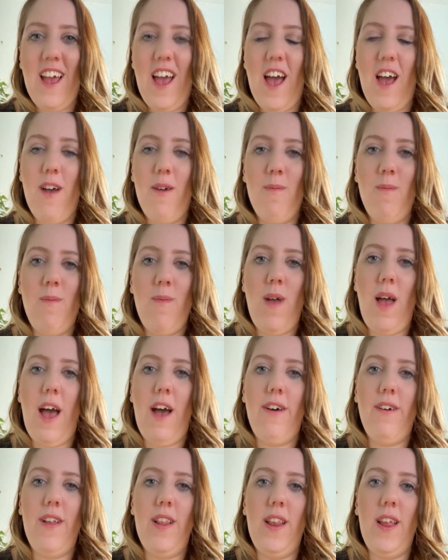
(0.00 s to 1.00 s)

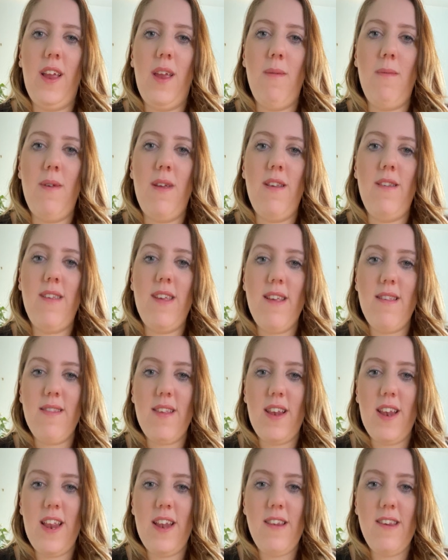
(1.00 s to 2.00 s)
out in the communities
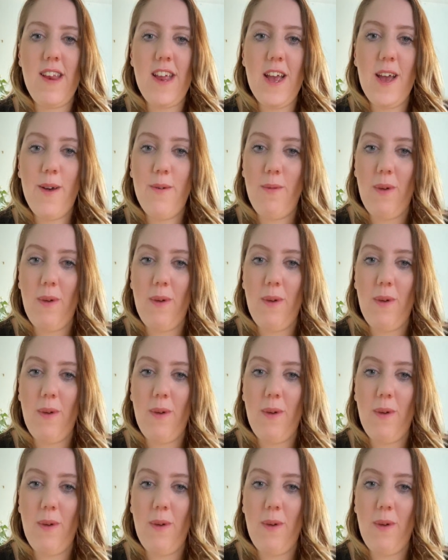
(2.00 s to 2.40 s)
in India.